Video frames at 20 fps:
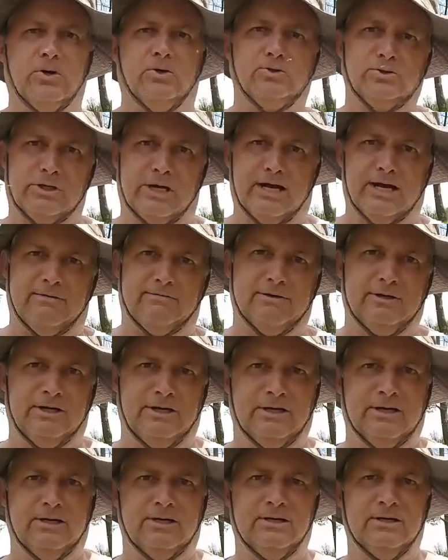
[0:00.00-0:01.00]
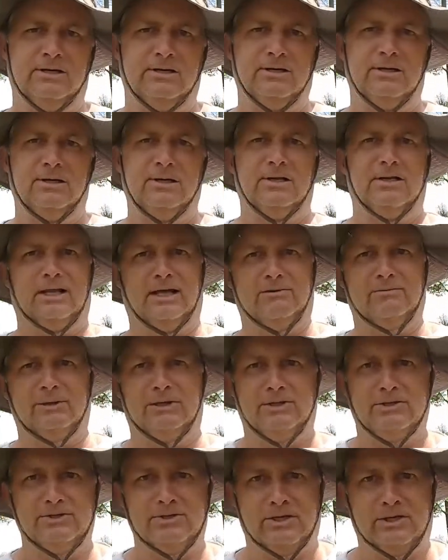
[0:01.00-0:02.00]
driver here, like we
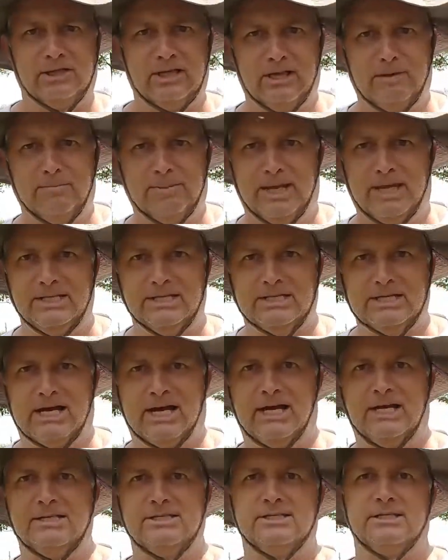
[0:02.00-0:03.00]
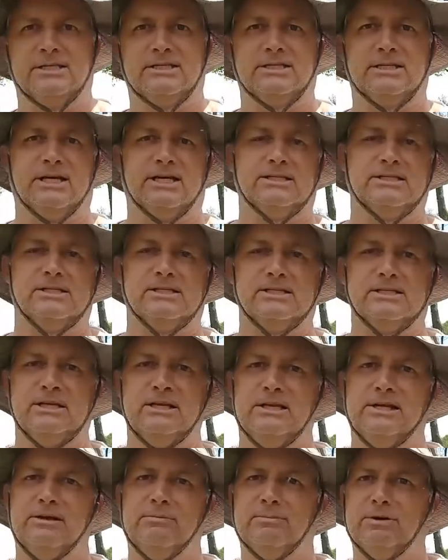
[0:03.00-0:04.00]
use on campaign signs in Texas,
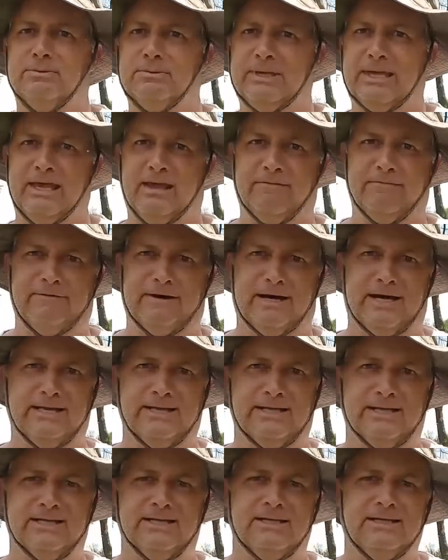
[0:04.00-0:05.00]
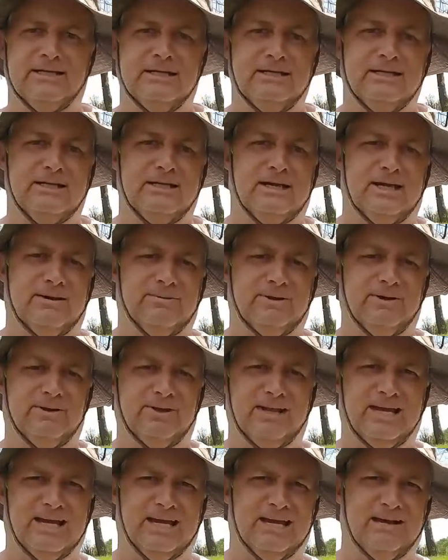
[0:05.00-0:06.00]
but we can't find it. And we
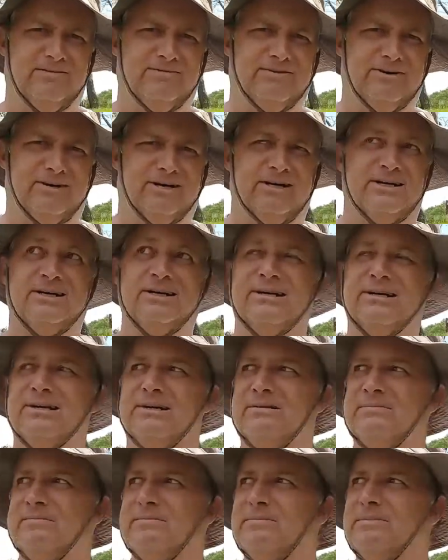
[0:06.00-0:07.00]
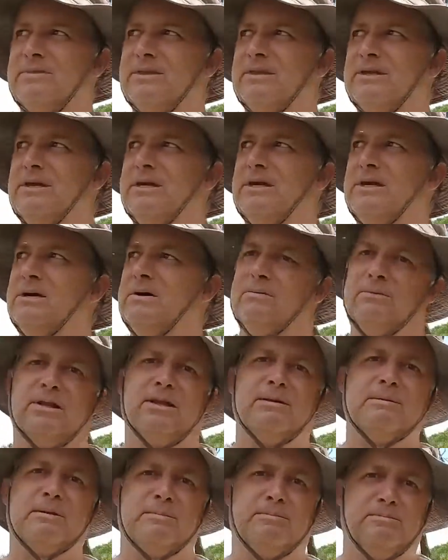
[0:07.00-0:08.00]
only have, well,
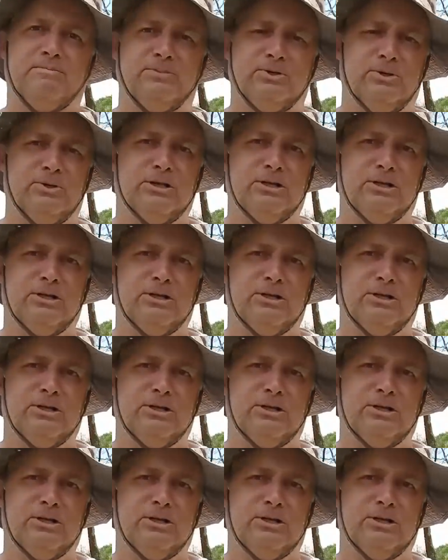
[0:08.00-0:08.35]
let me do